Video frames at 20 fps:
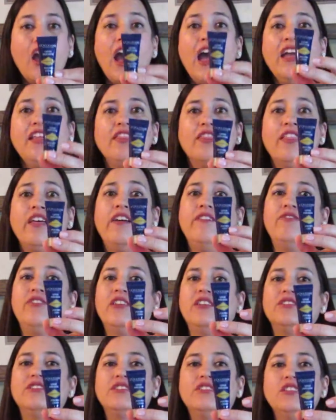I love
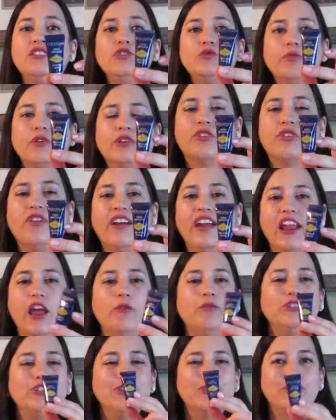this. This great. I
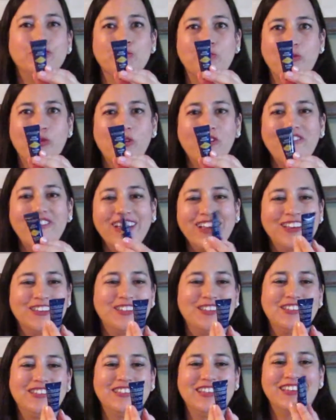wish there was more of it
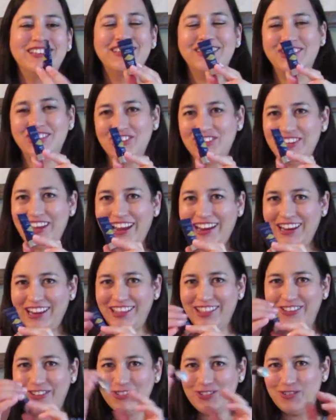because it's like such a
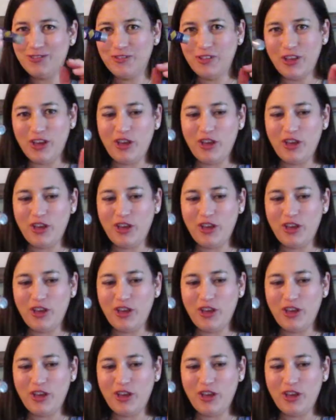tiny little